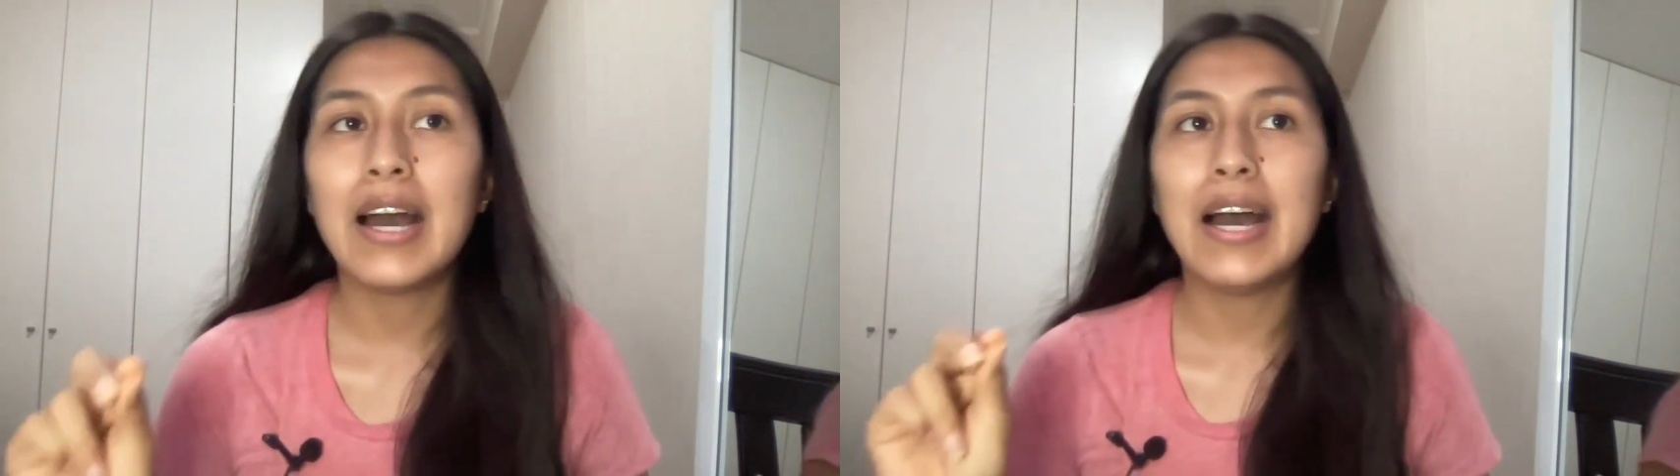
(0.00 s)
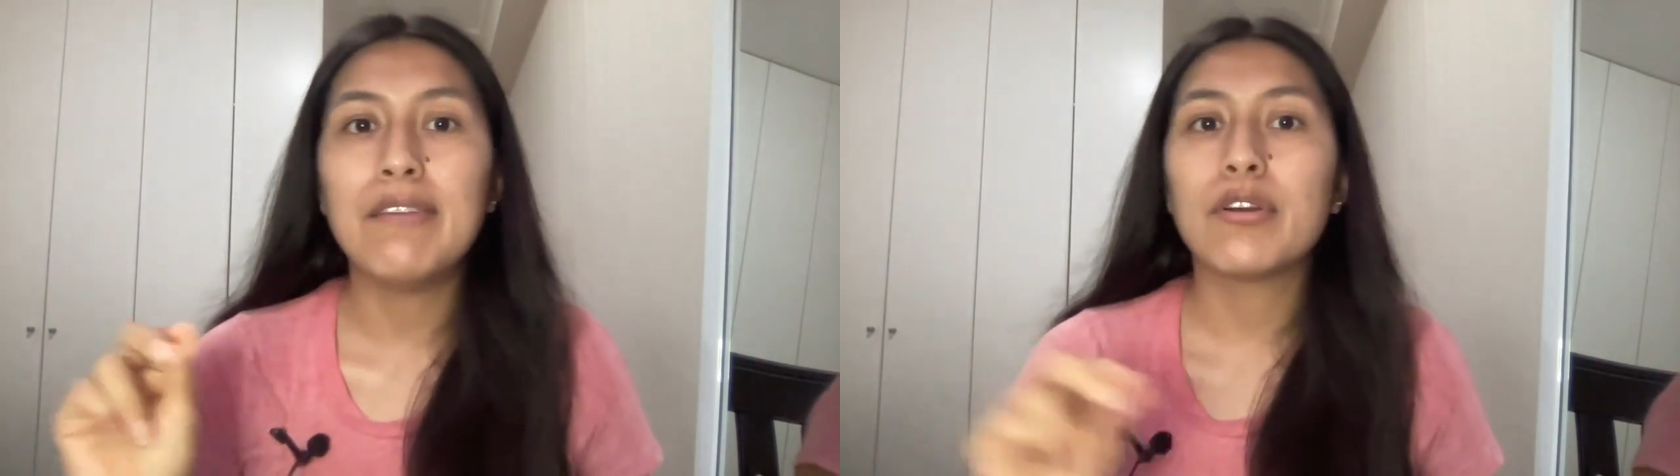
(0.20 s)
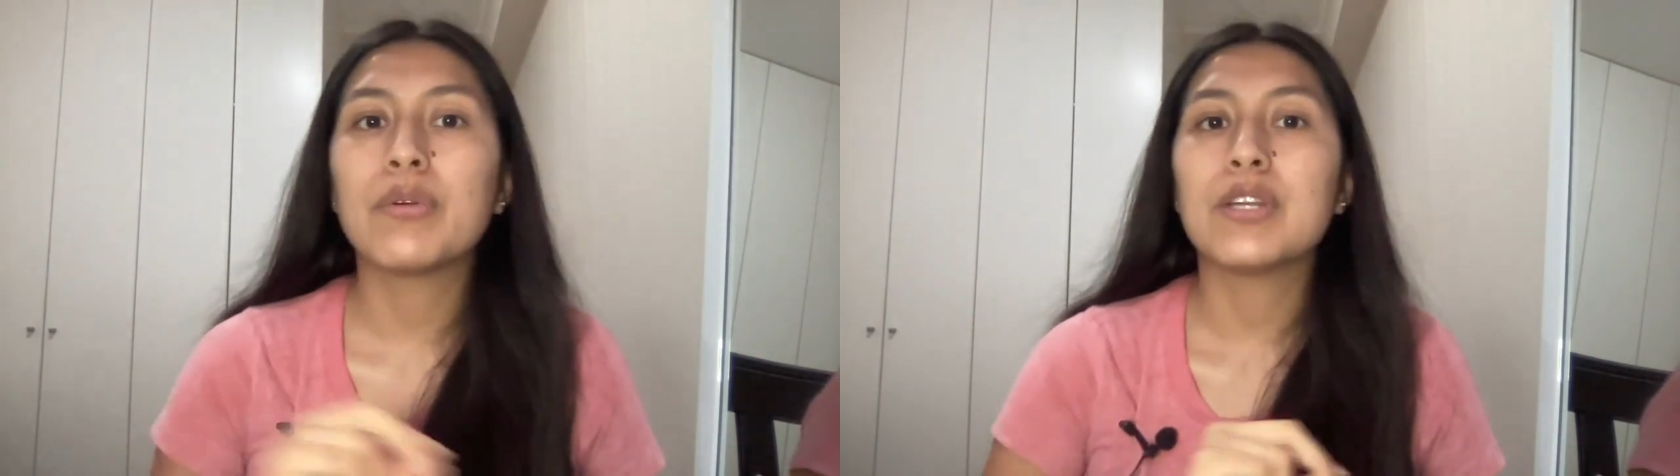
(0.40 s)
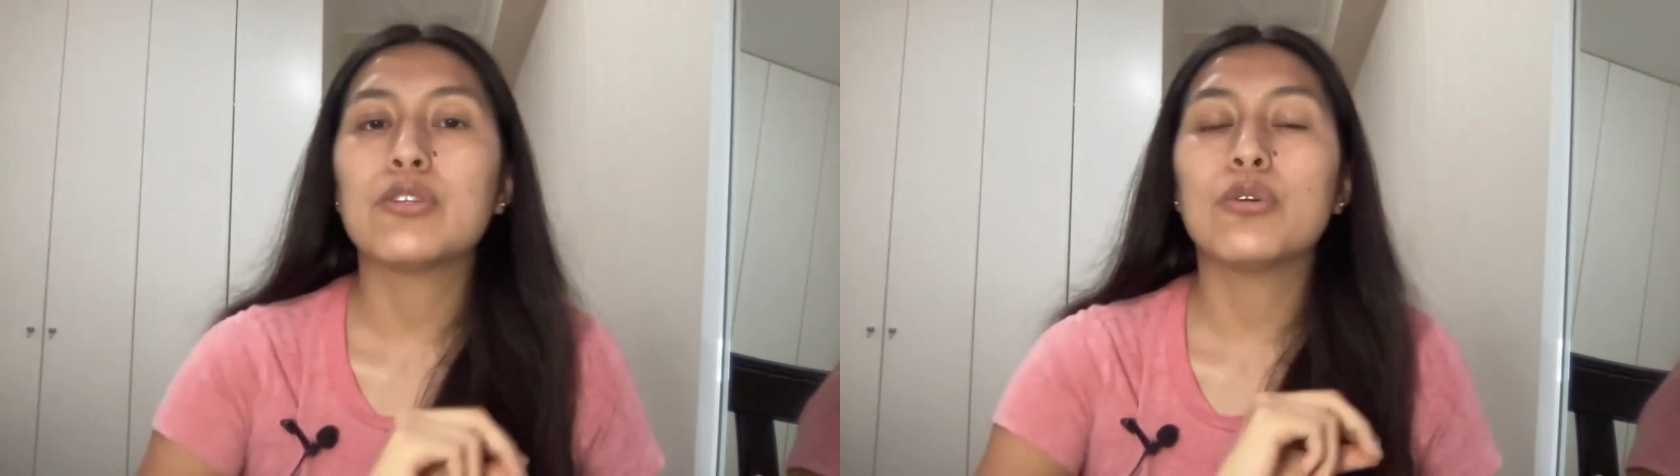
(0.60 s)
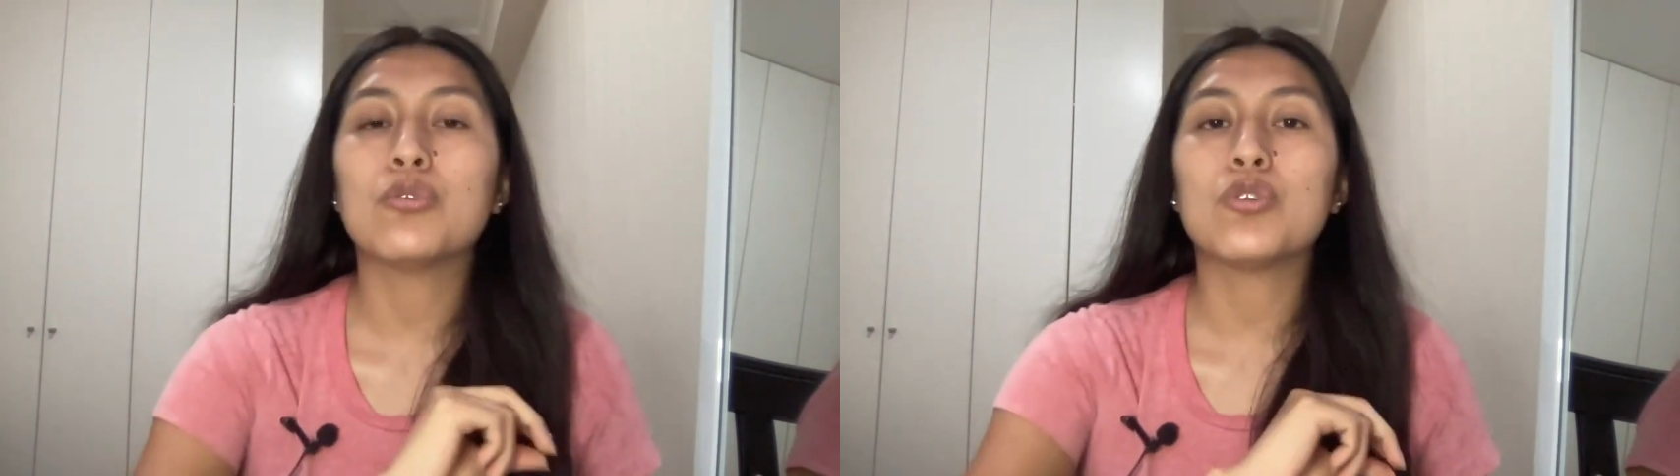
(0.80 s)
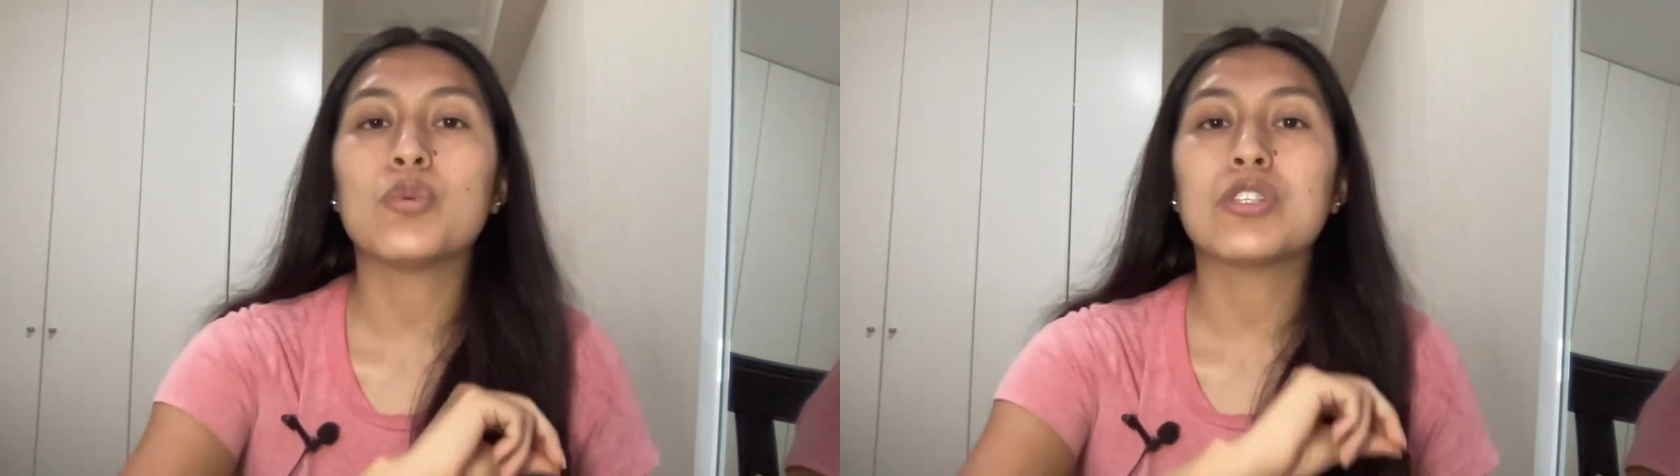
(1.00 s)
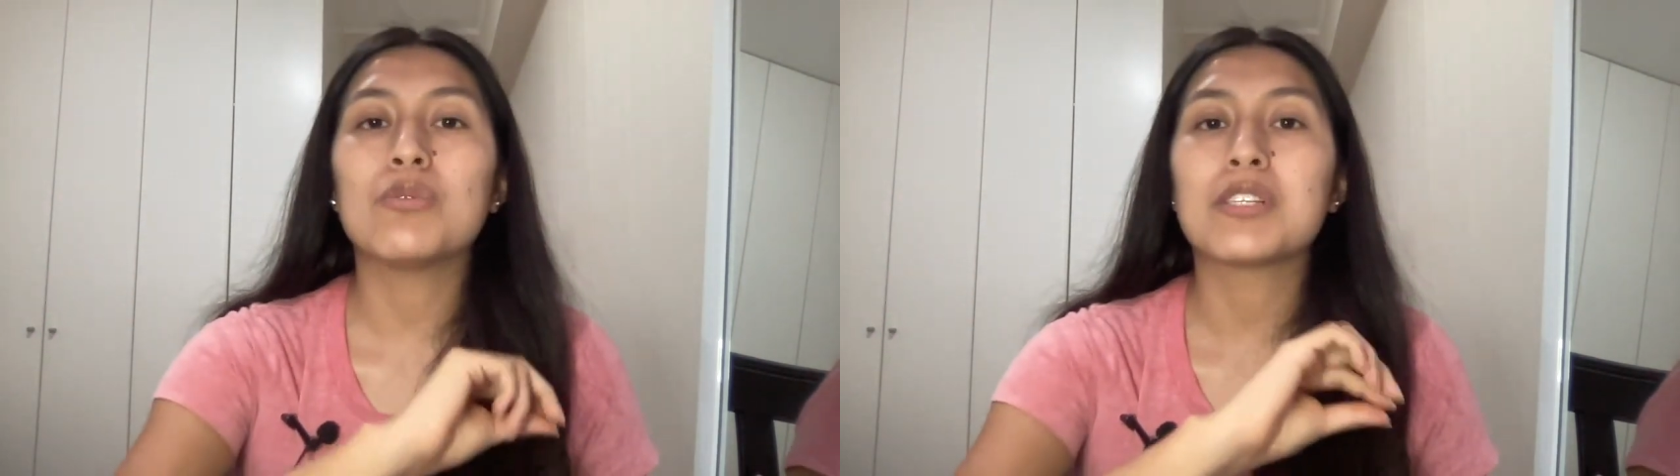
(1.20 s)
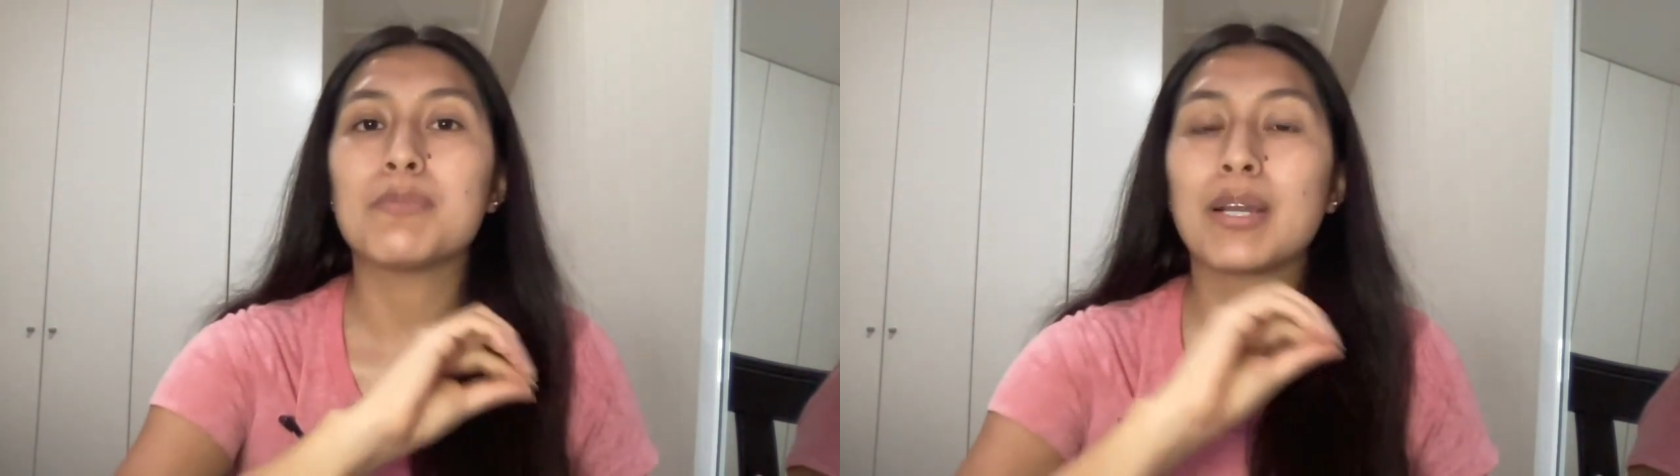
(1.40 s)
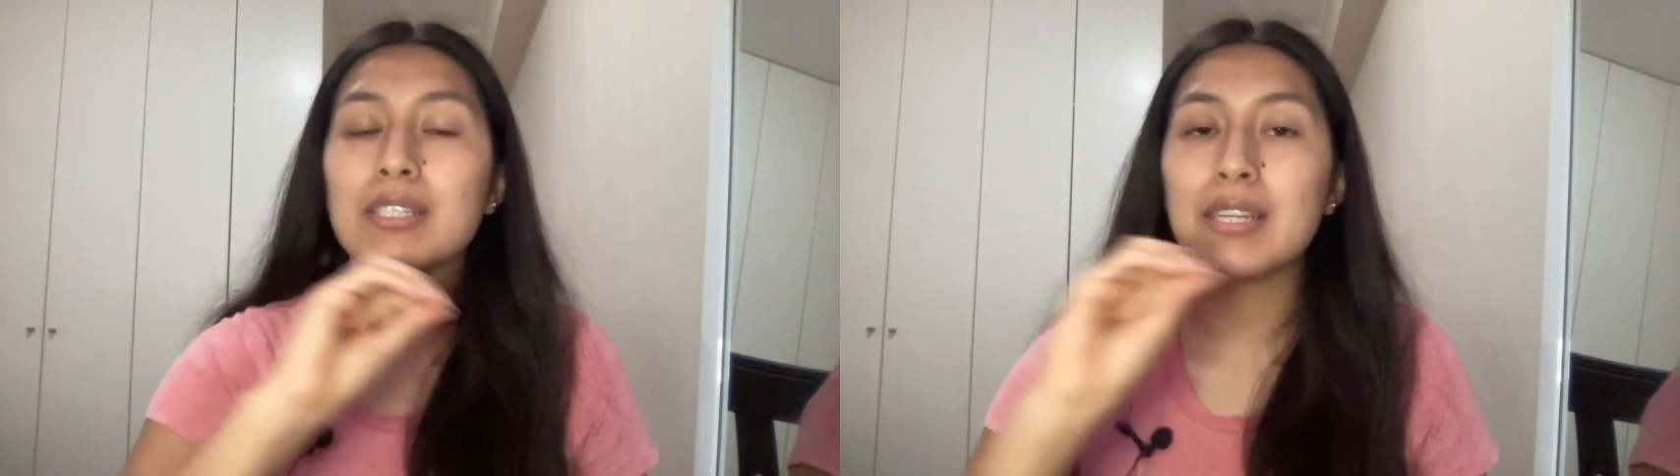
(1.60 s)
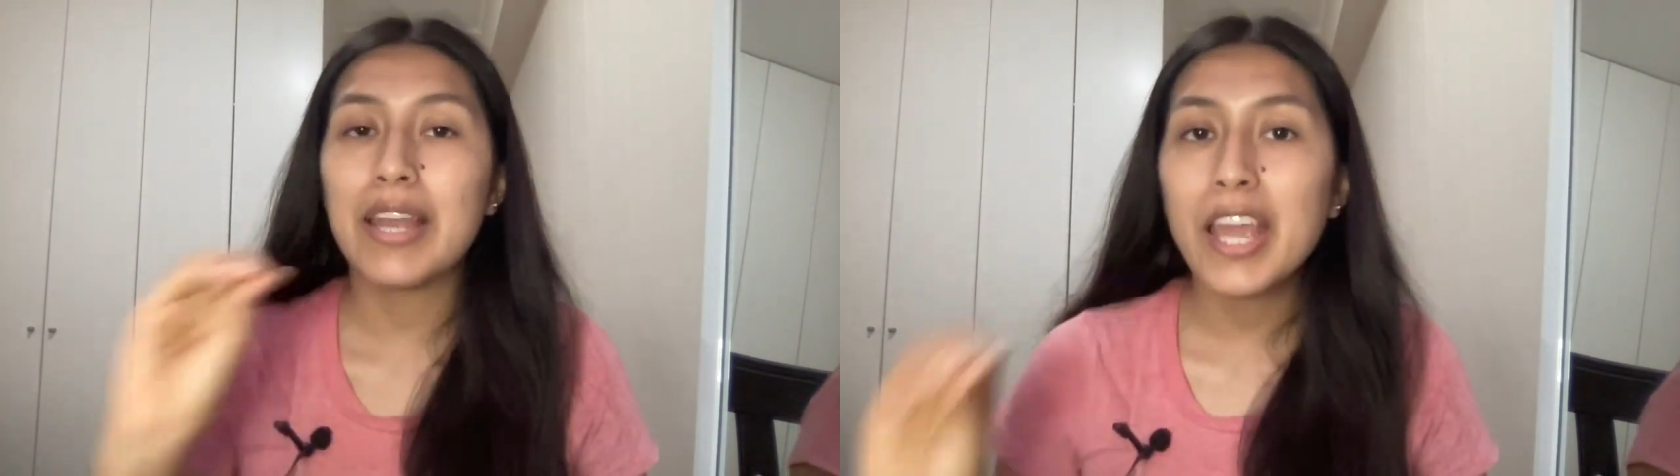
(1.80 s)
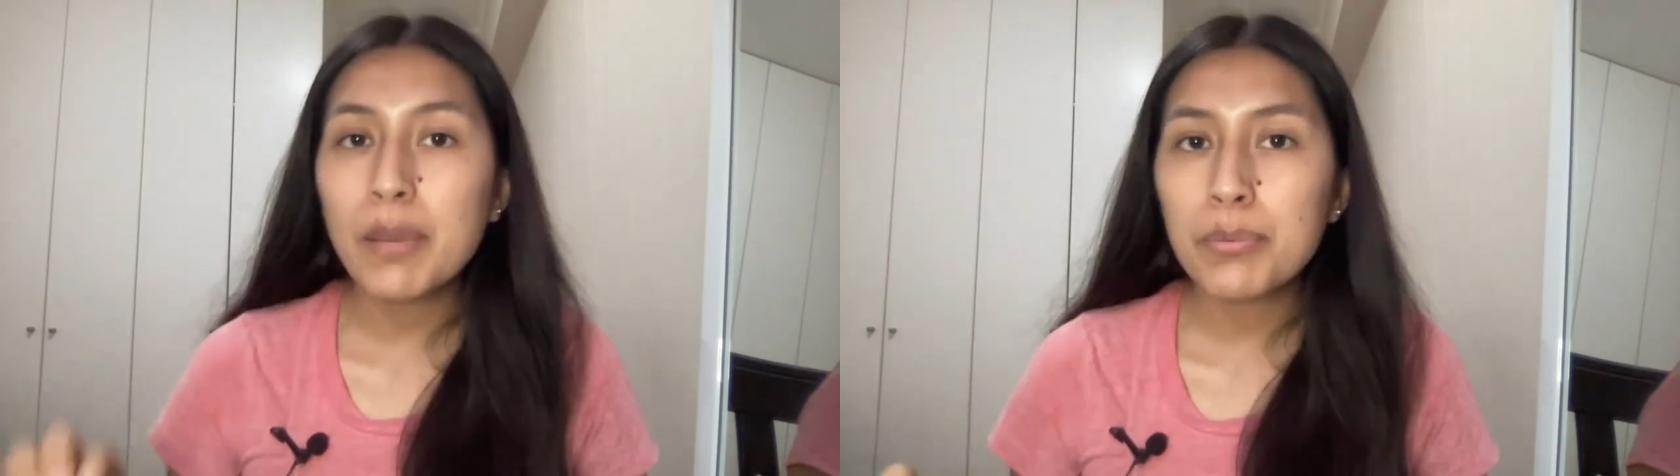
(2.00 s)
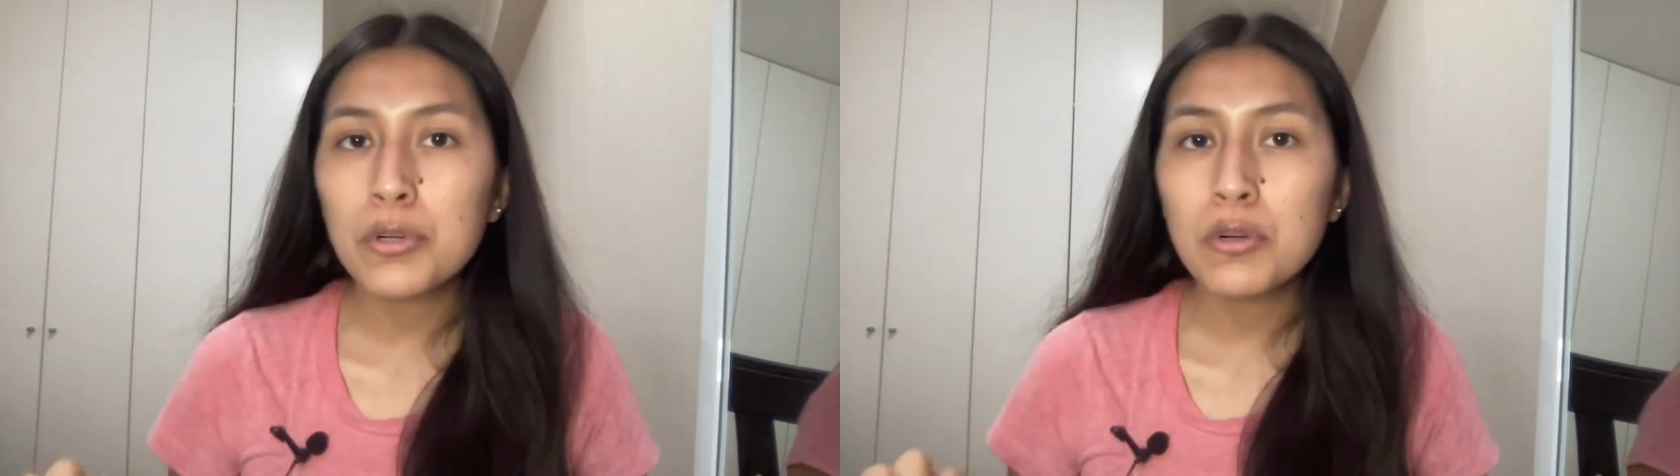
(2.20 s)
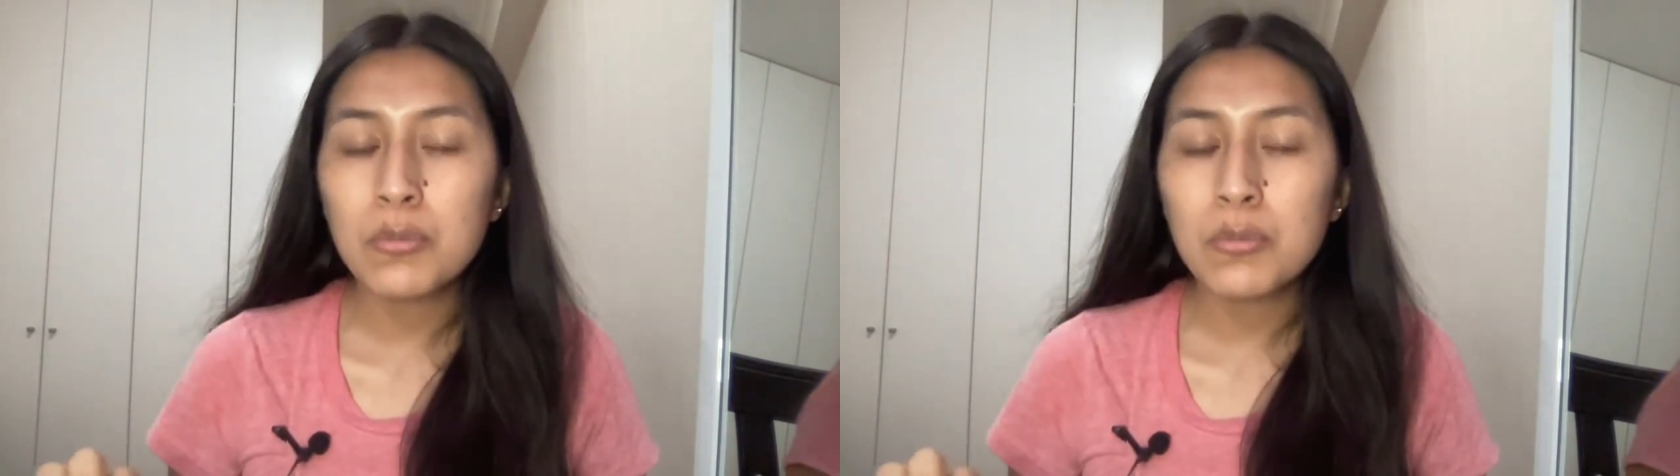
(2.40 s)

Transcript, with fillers: I've already told you what to expect in April,